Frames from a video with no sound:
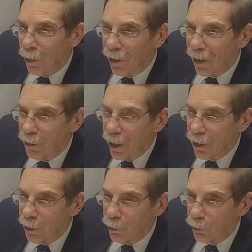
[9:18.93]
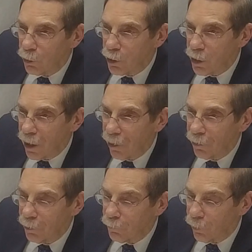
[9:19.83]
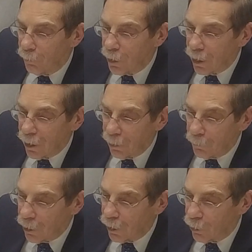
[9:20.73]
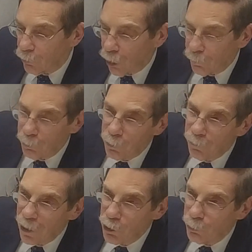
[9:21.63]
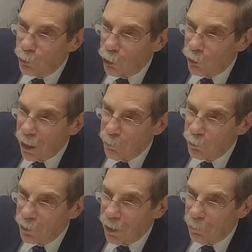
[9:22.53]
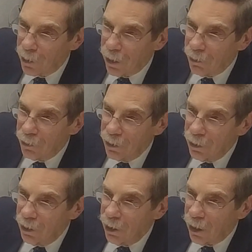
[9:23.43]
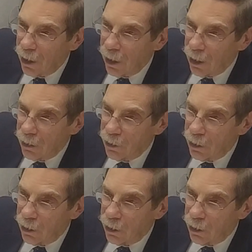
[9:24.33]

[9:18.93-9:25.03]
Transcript: Well, I thank you, Christy Eckert from the Marion Crawford Prevention Programs, for coming in and